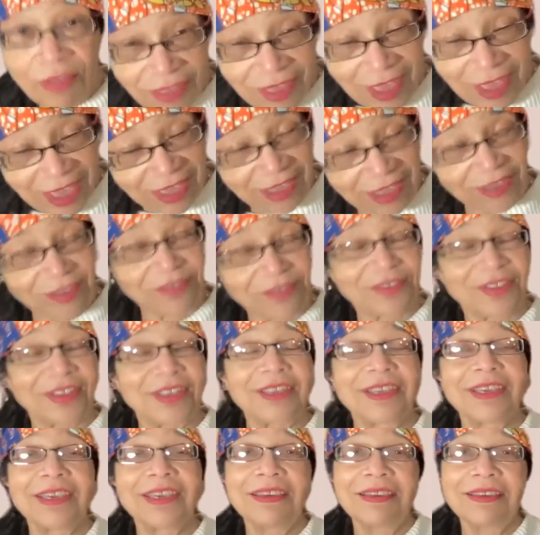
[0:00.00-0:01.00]

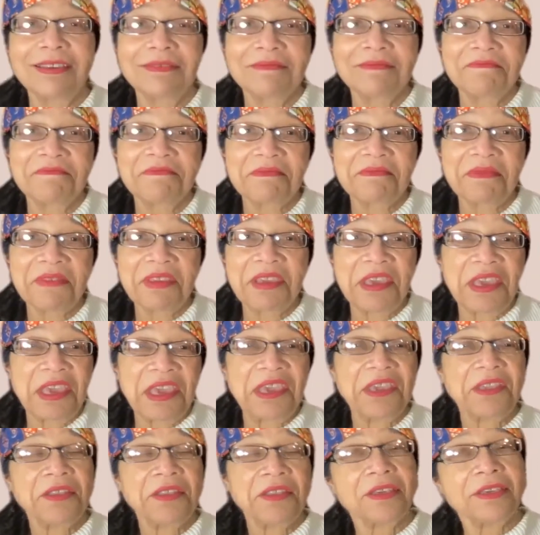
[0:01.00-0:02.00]
thankfully,
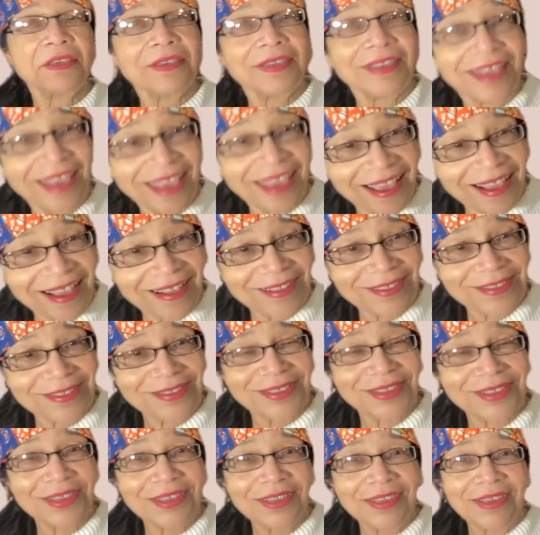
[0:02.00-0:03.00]
in good
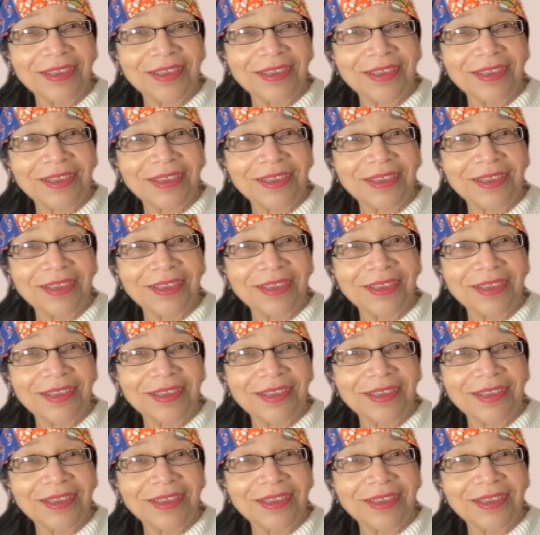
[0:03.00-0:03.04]
health,